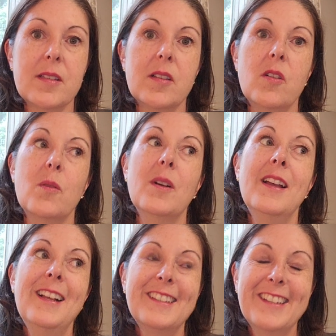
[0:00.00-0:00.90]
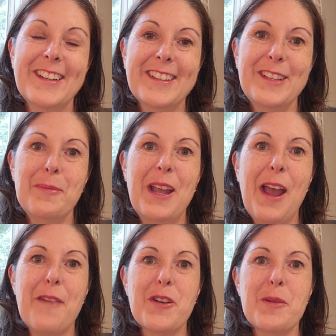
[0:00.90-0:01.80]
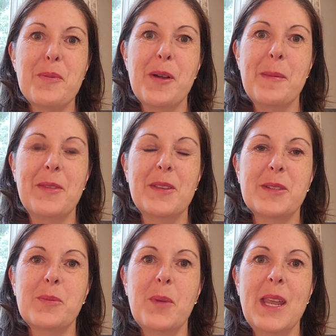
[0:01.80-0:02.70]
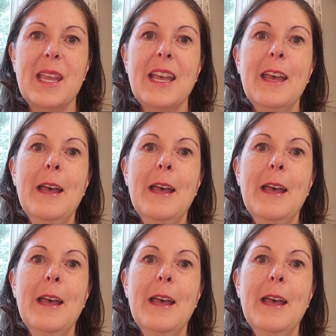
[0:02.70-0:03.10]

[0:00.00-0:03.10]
So luckily we have our appointment this week.